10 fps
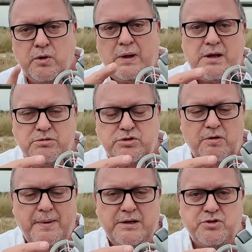Quick little
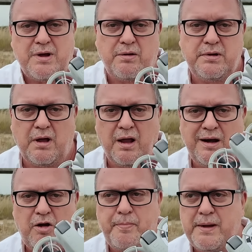story about this drone, a
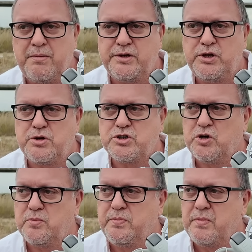lot of people on
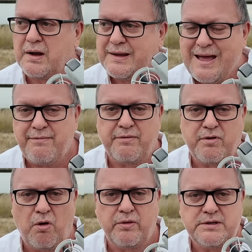YouTube, I gather,
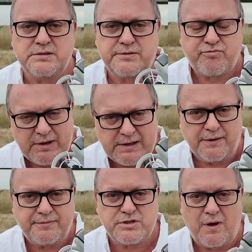have got these as free
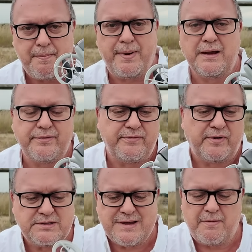gifts. I paid
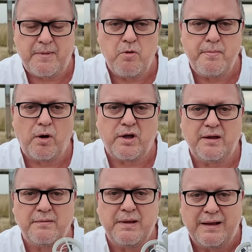for this out of my own
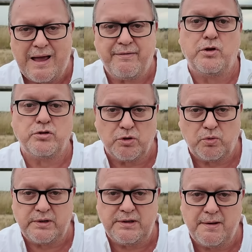pocket, having looked at
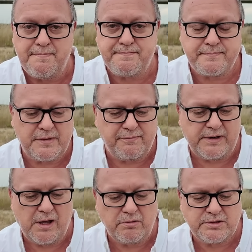all the
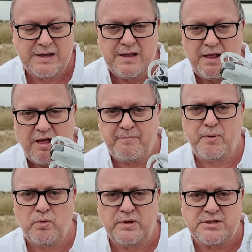videos. I
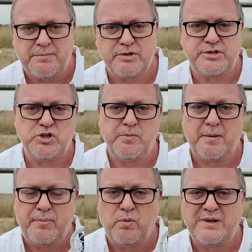bought this, I'm not
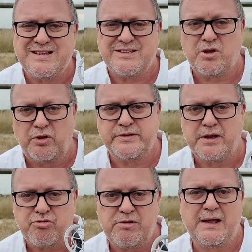stupid, I bought this as a
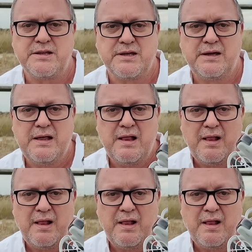content creator.